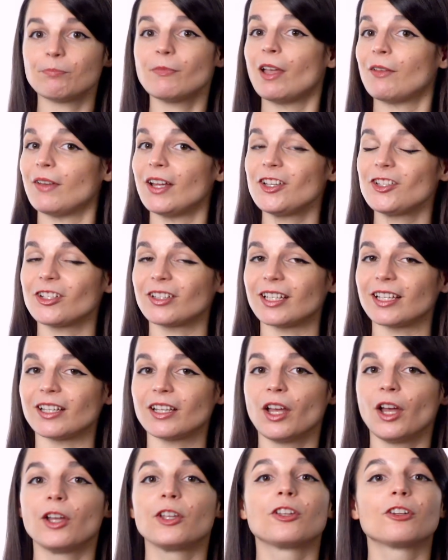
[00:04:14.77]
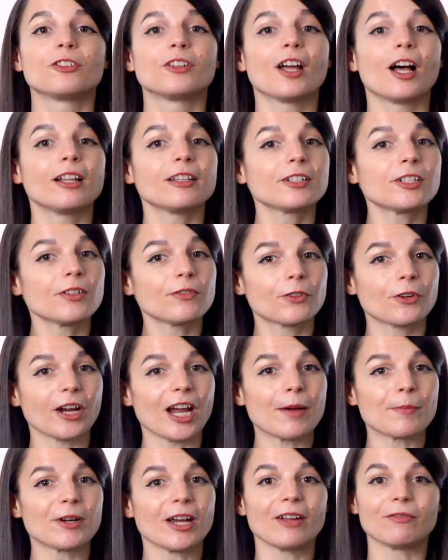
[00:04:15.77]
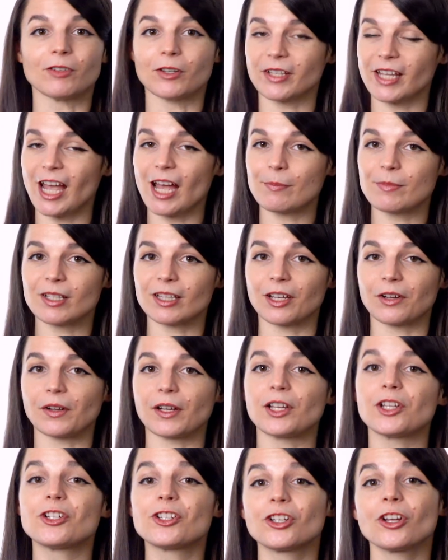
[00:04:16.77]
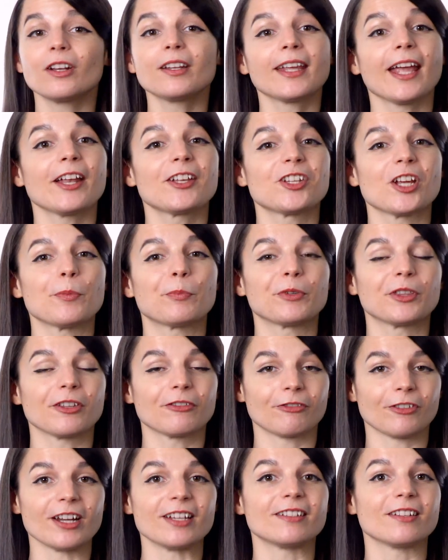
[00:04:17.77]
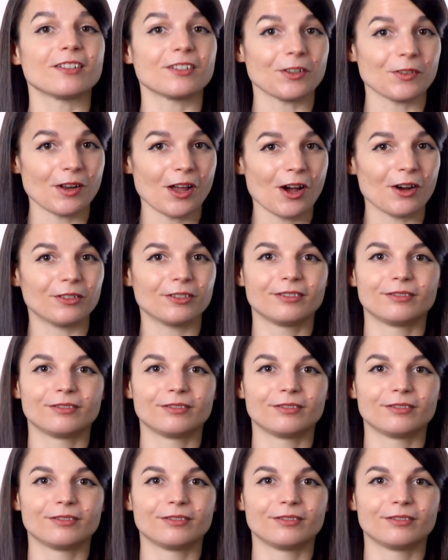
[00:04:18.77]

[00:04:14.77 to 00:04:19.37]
Eventually, your knowledge of grammar and vocabulary should catch up with the phrases you know.